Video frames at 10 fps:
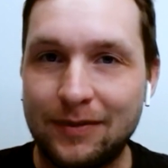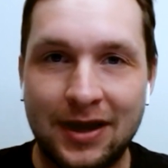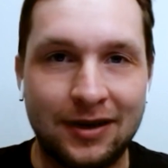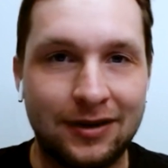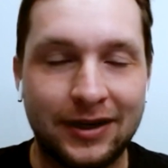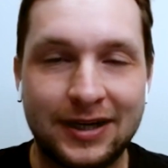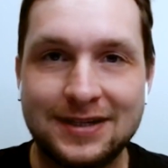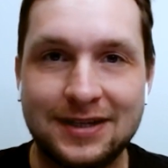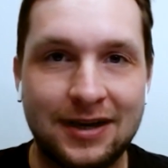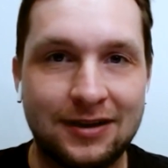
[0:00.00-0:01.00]
man, like I
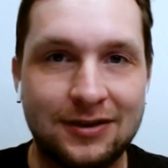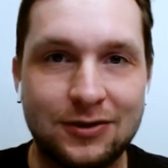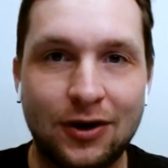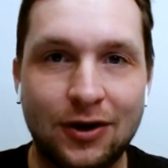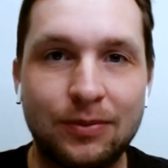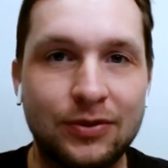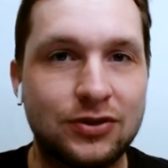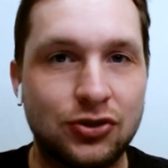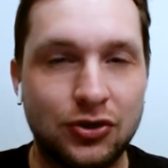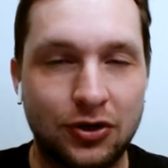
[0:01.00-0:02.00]
said at the top of
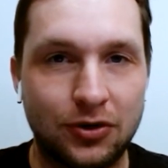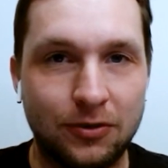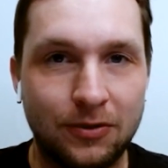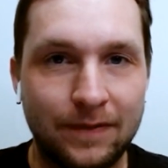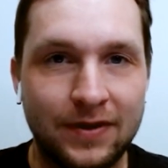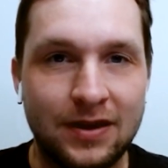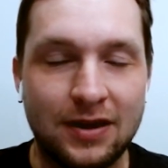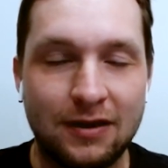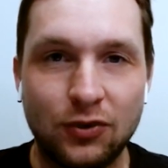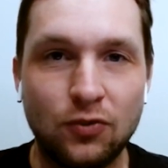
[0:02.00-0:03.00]
the show,
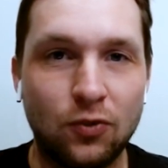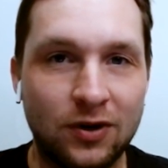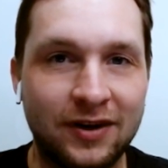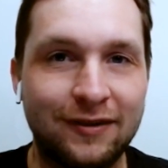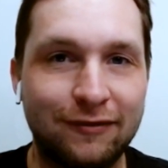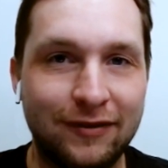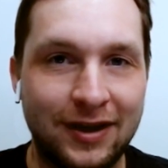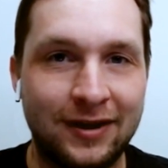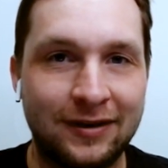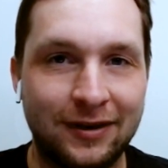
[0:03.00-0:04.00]
if you weren't a
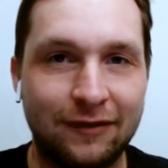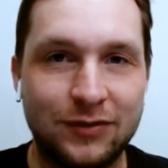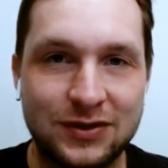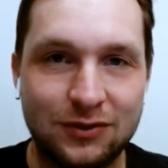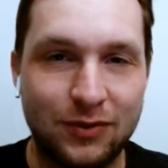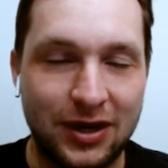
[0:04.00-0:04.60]
fan of Mr.